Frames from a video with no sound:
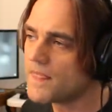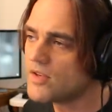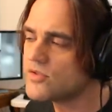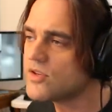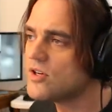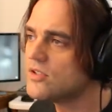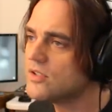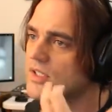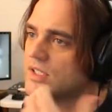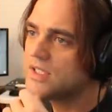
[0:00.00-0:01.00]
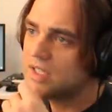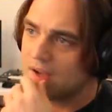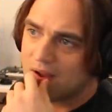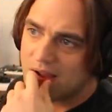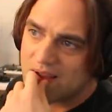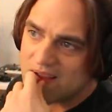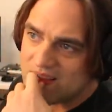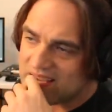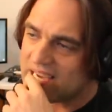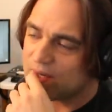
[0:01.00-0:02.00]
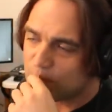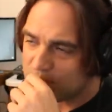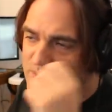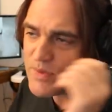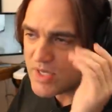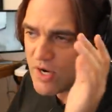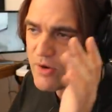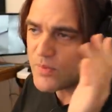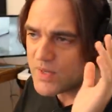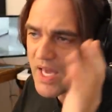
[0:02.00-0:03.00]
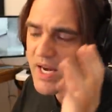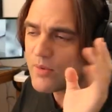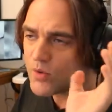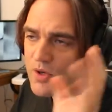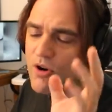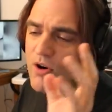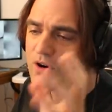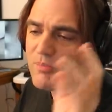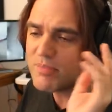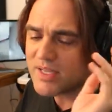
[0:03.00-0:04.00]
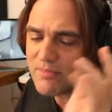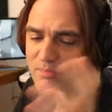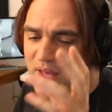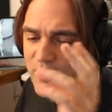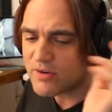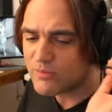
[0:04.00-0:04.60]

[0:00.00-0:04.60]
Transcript: So yeah, we gotta work hard on being better